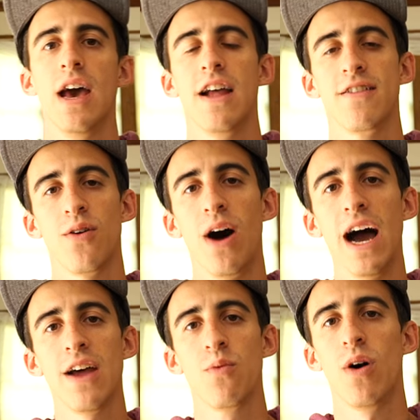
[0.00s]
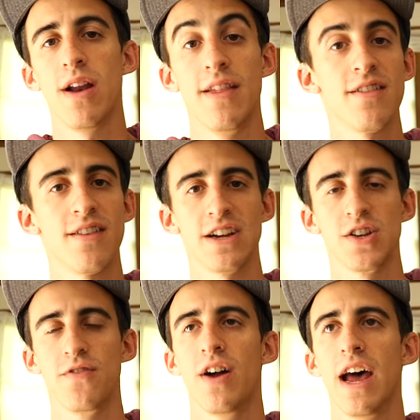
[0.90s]
And so I had one, and this is
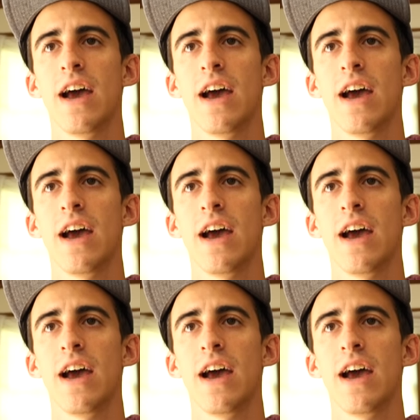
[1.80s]
actually fun,